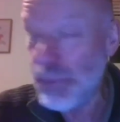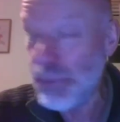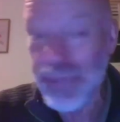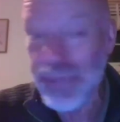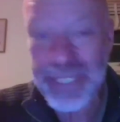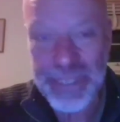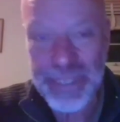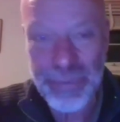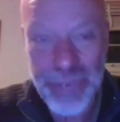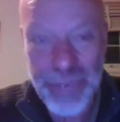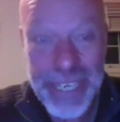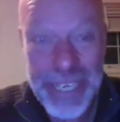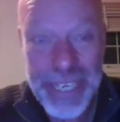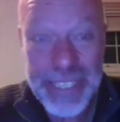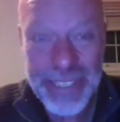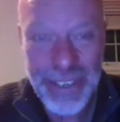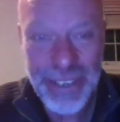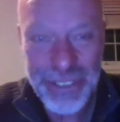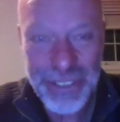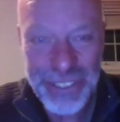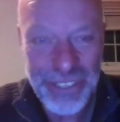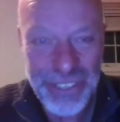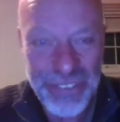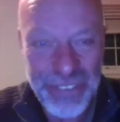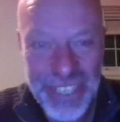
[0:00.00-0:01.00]
be some
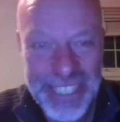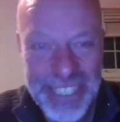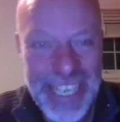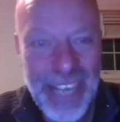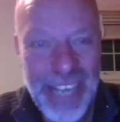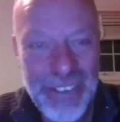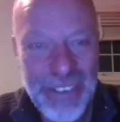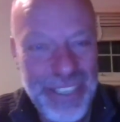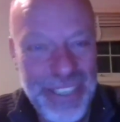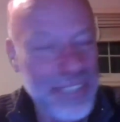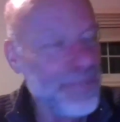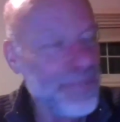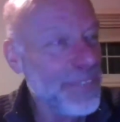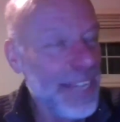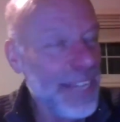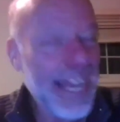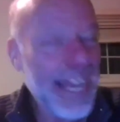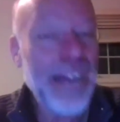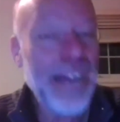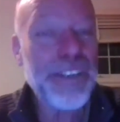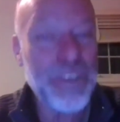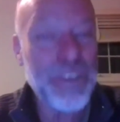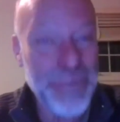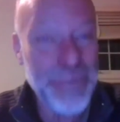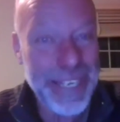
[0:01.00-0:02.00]
research on this. How can
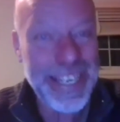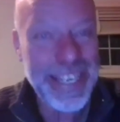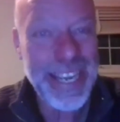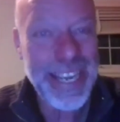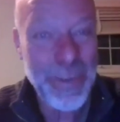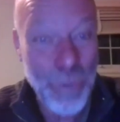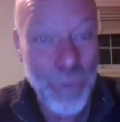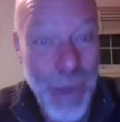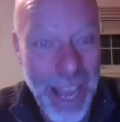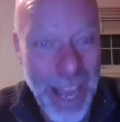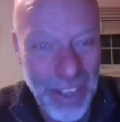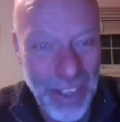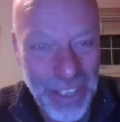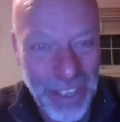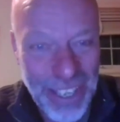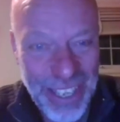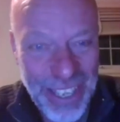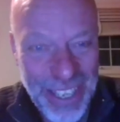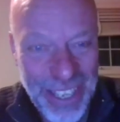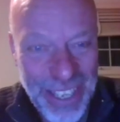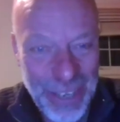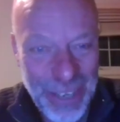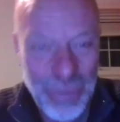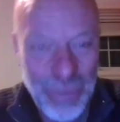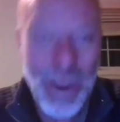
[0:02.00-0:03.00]
we keep well
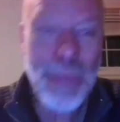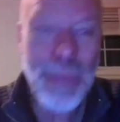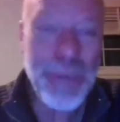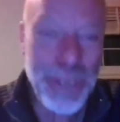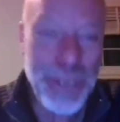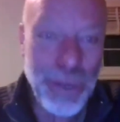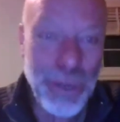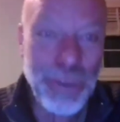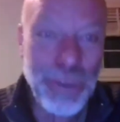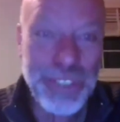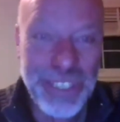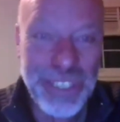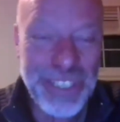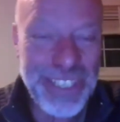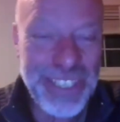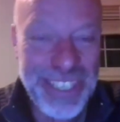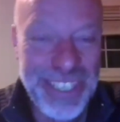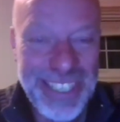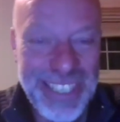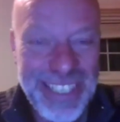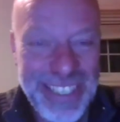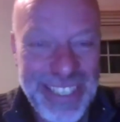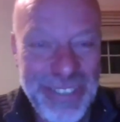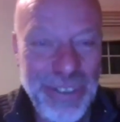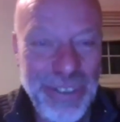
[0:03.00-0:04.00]
when we're not at
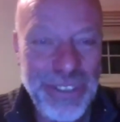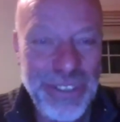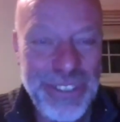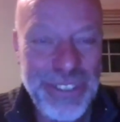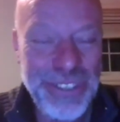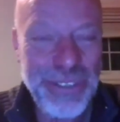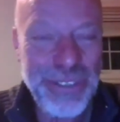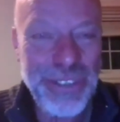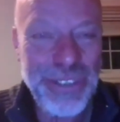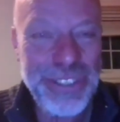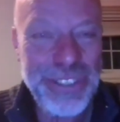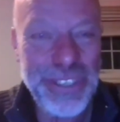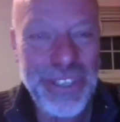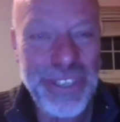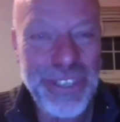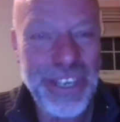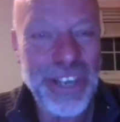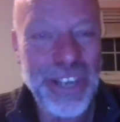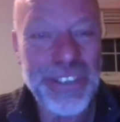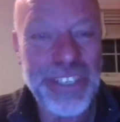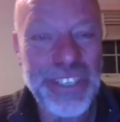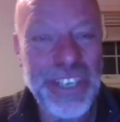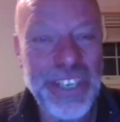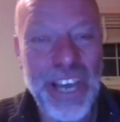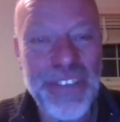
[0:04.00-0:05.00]

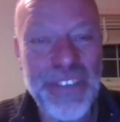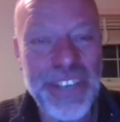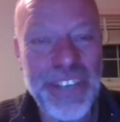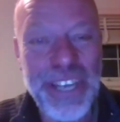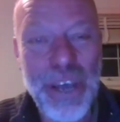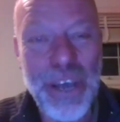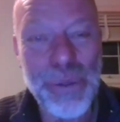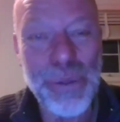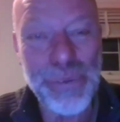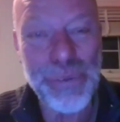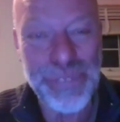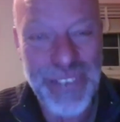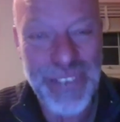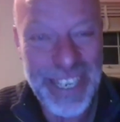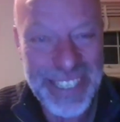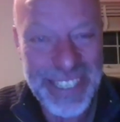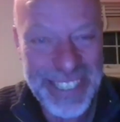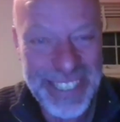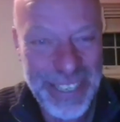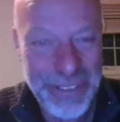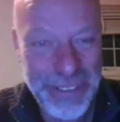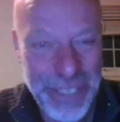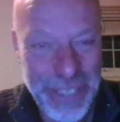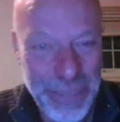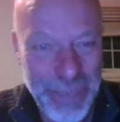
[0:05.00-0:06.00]
the cold face,
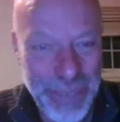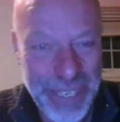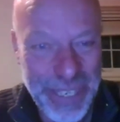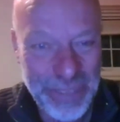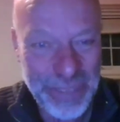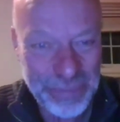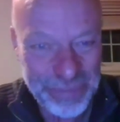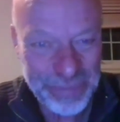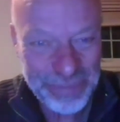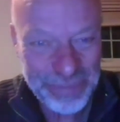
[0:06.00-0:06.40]
so to speak?